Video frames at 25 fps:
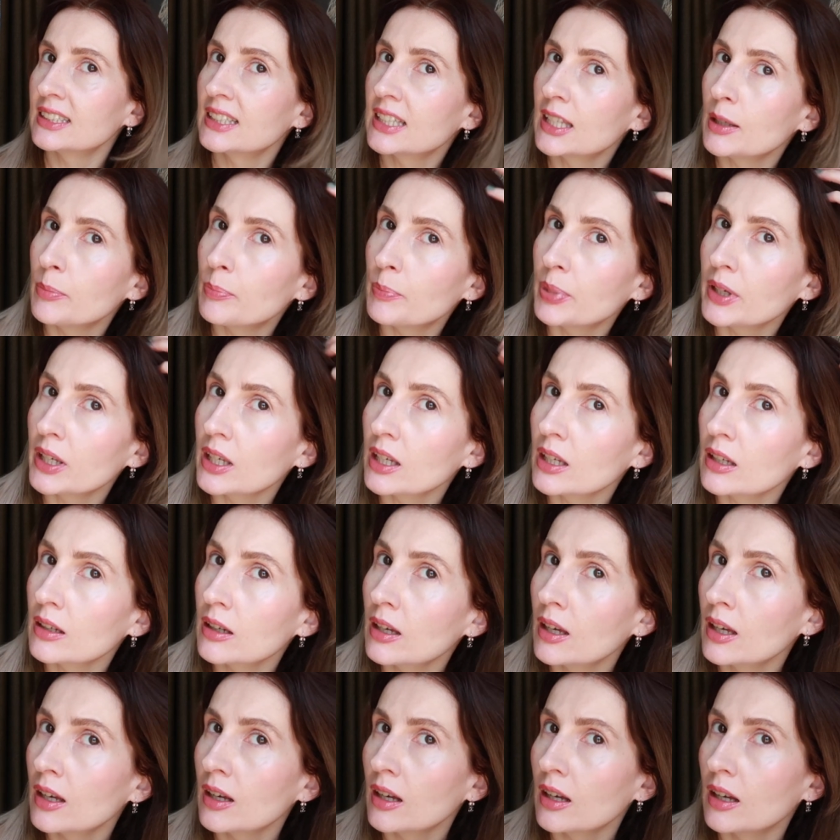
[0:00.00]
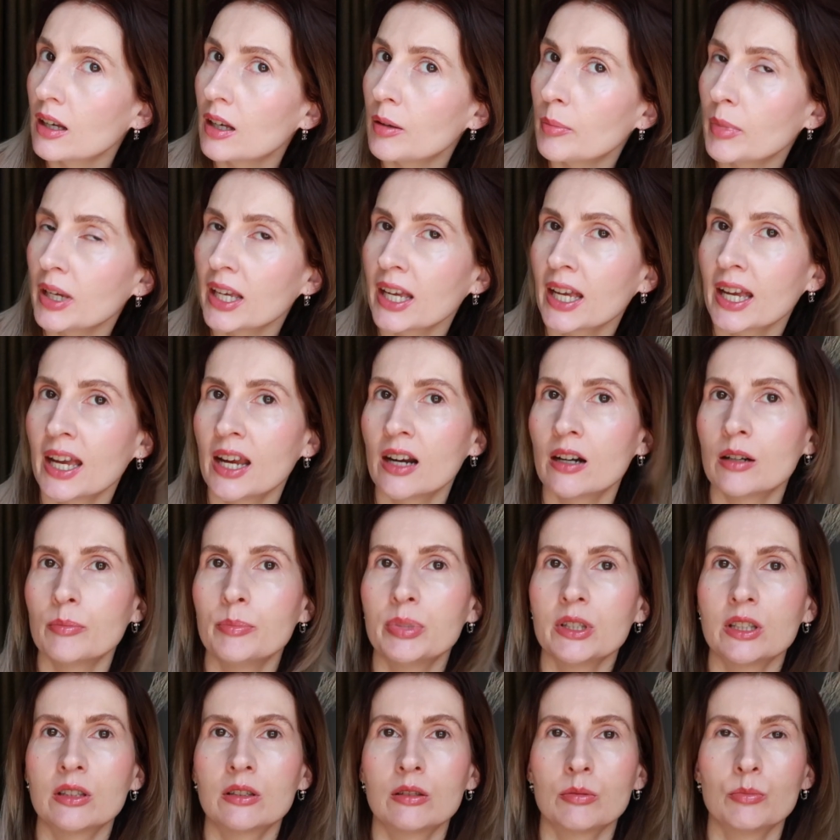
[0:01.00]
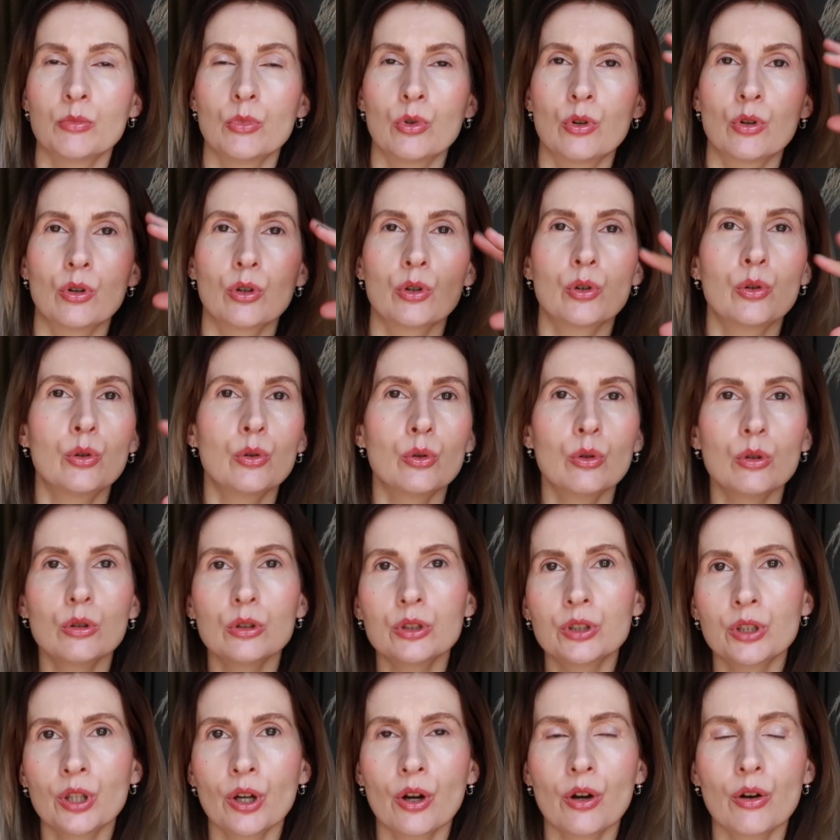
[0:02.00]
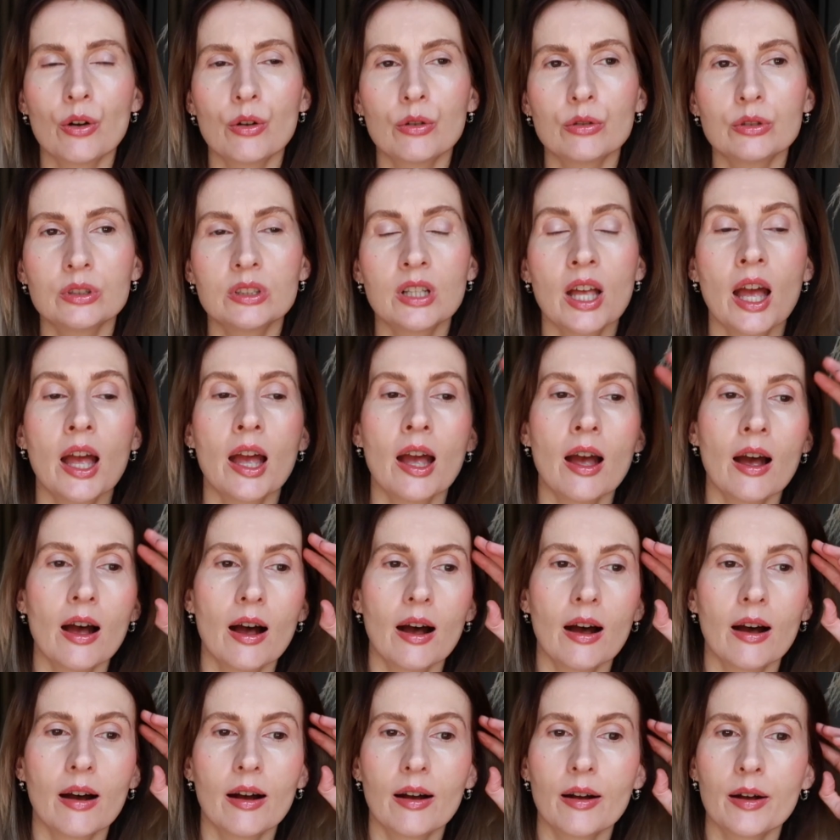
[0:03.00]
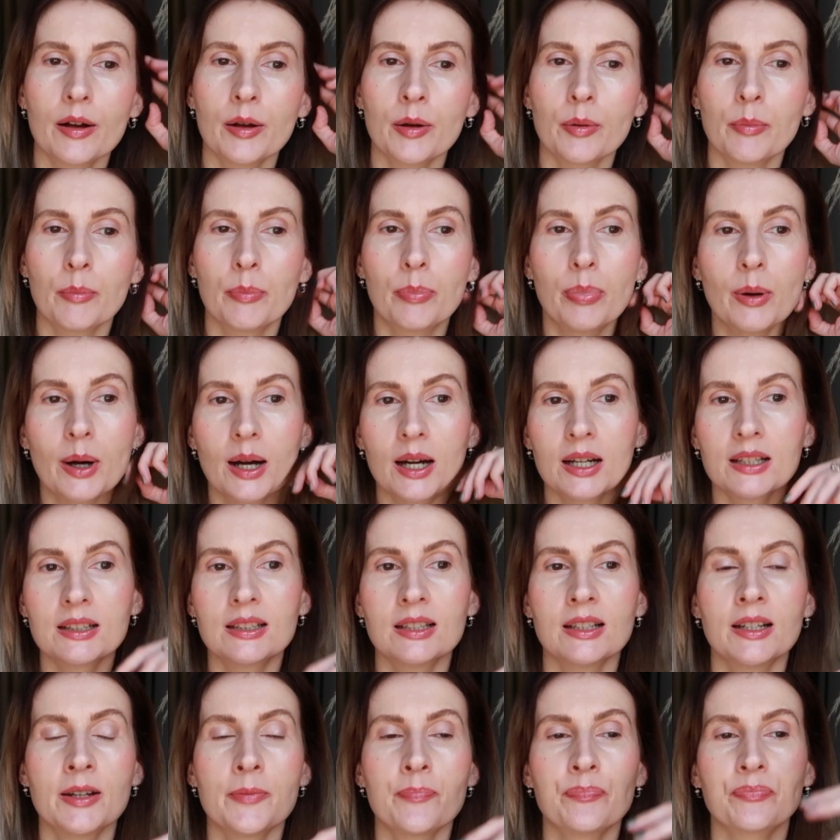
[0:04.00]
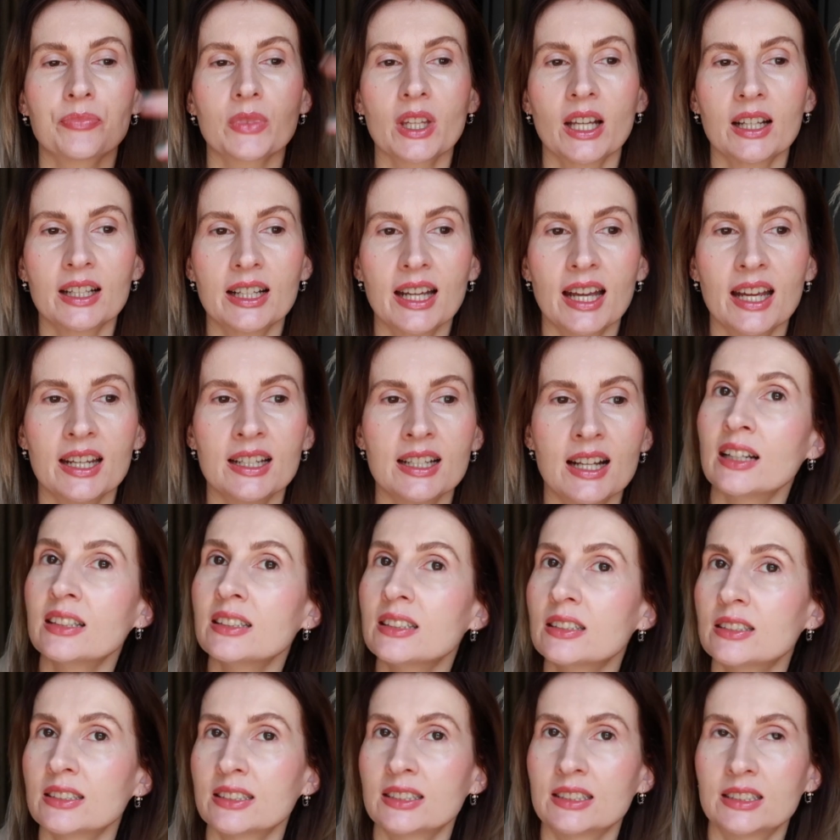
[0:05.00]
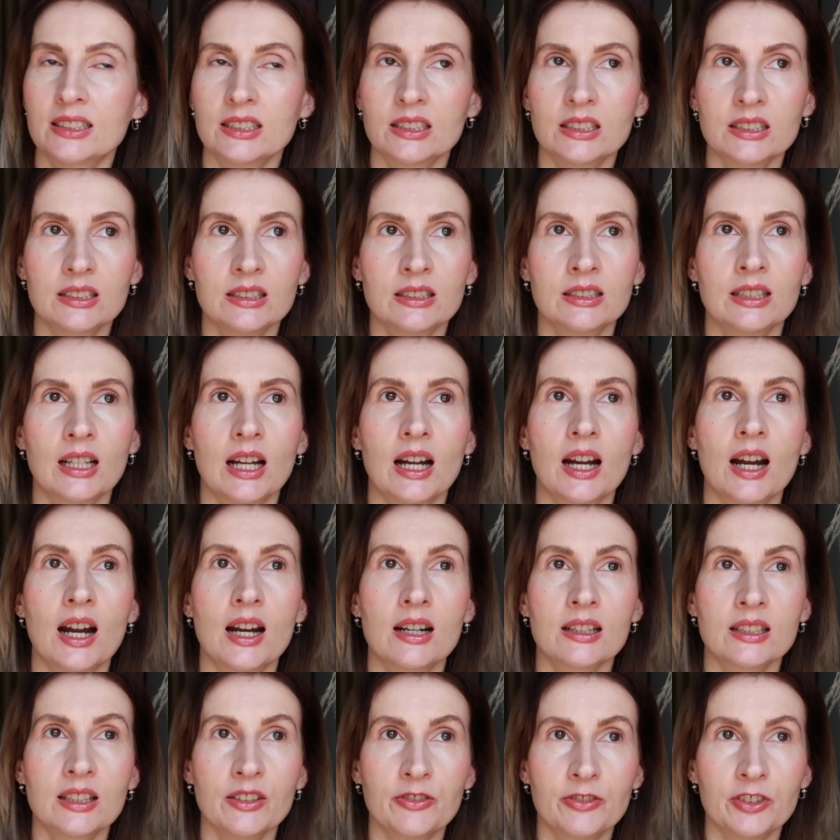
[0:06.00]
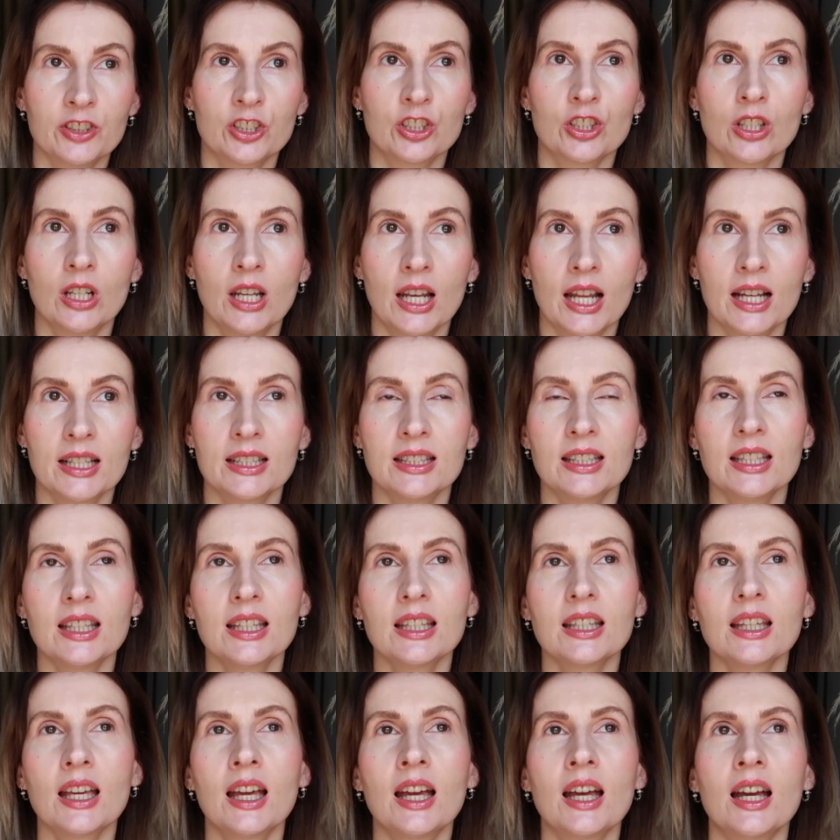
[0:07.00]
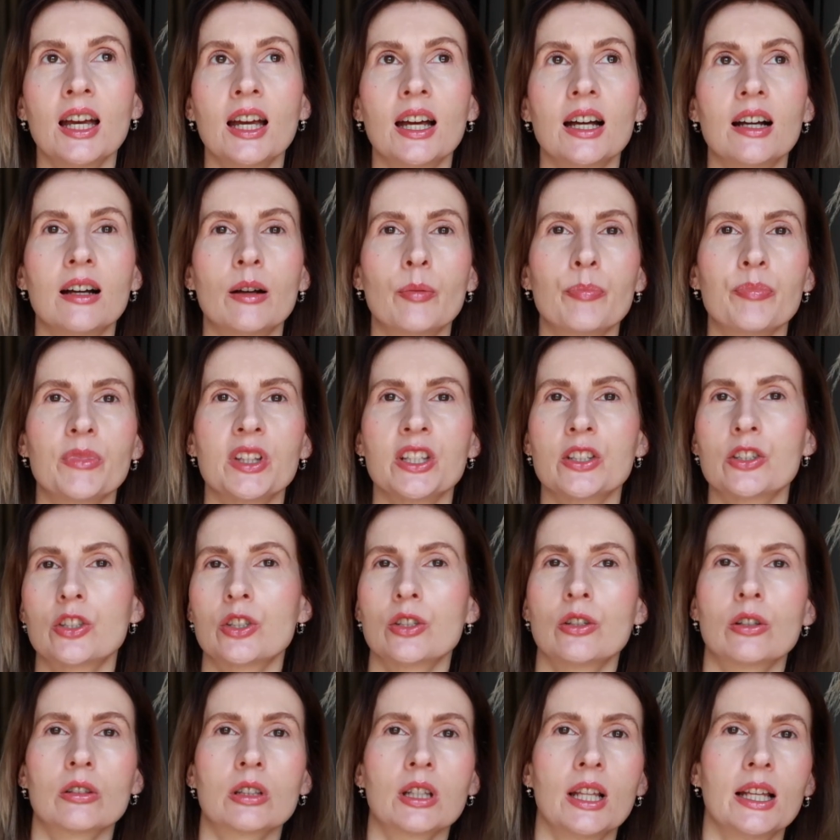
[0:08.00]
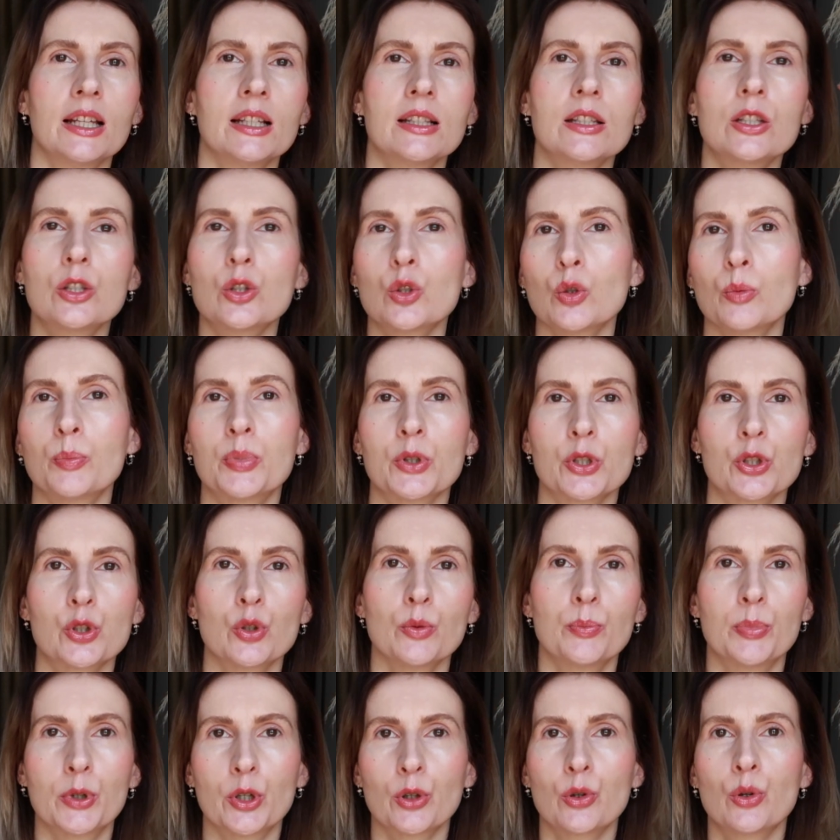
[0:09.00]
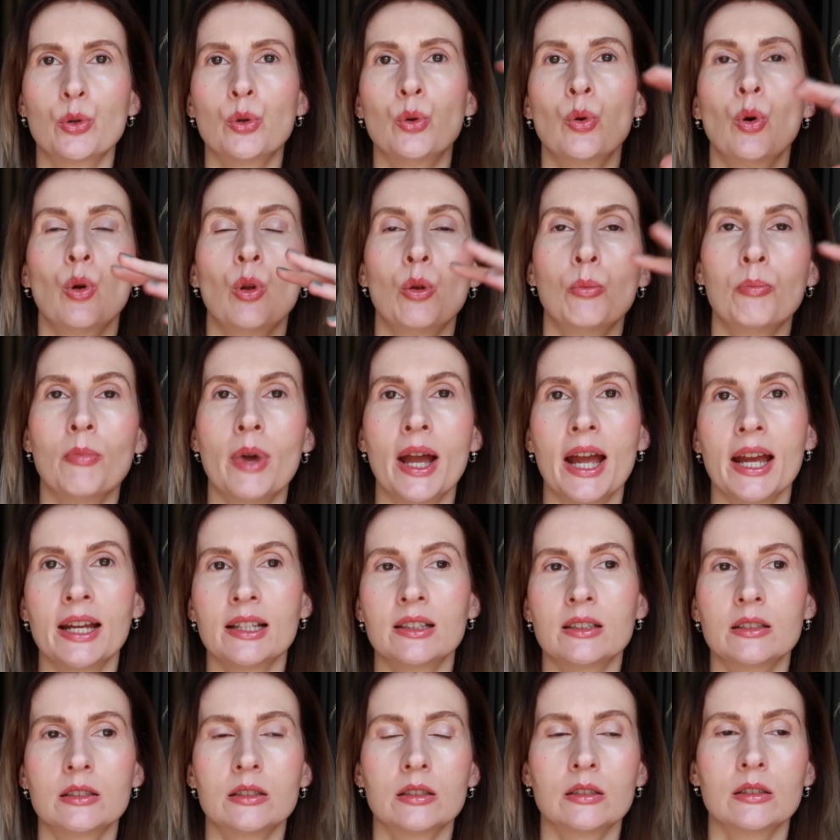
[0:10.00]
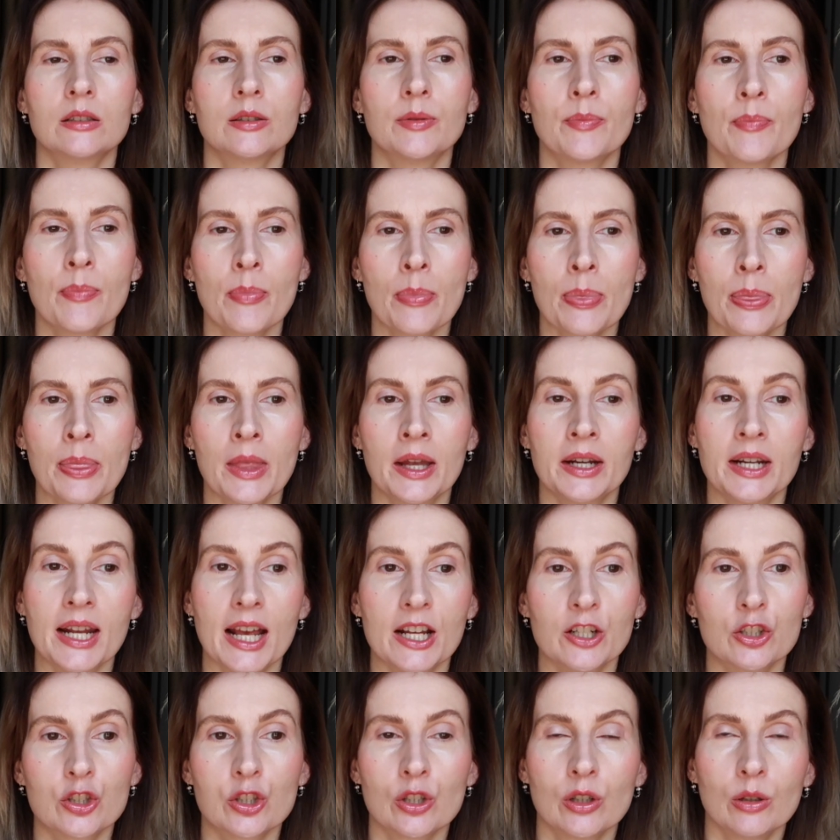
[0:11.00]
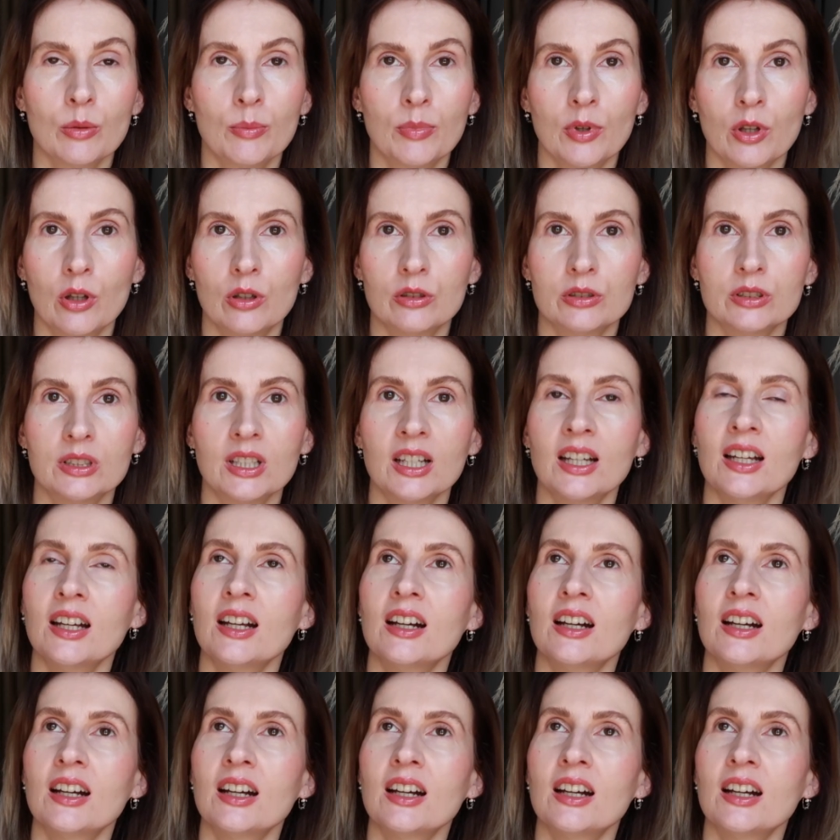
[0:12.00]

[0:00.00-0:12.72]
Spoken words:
and keeping my hair a bit more cool toned, but again, under certain artificial lighting, it's not like super cool matte natural blonde.